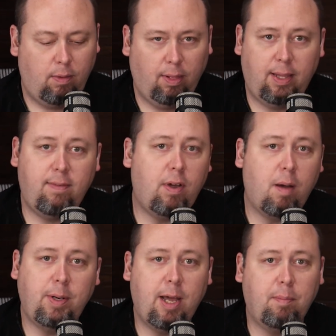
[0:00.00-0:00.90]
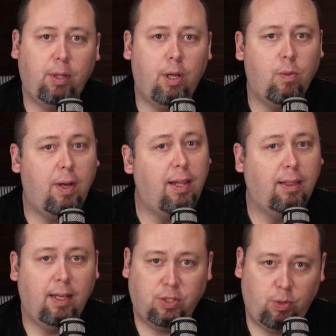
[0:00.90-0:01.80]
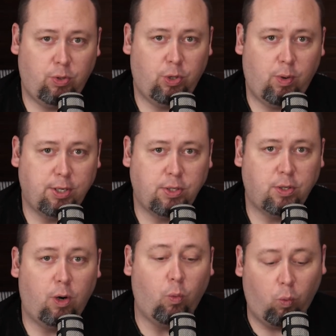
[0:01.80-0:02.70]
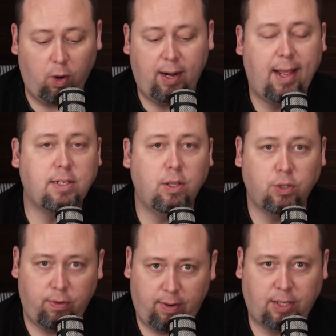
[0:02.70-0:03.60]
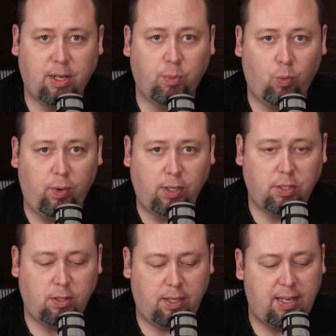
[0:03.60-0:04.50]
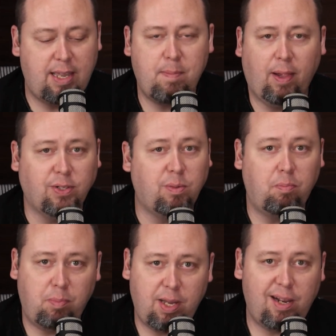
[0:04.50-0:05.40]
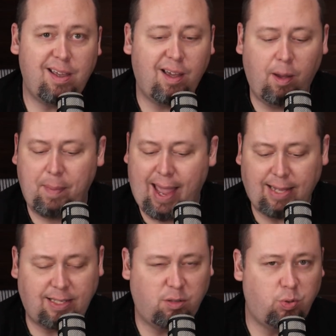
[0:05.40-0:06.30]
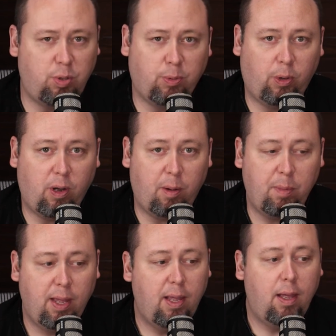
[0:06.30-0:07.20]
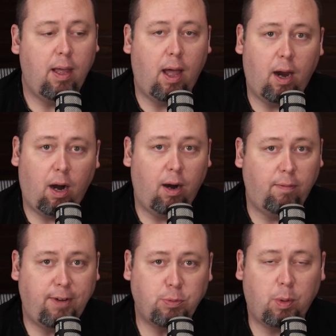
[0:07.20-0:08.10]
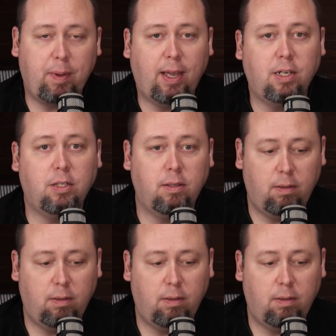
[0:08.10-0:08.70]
leave a comment down below and let us know what your questions are. We're going to answer those over the next couple of weeks. Emails, mediahub@thretreeport.com. Our Facebook page,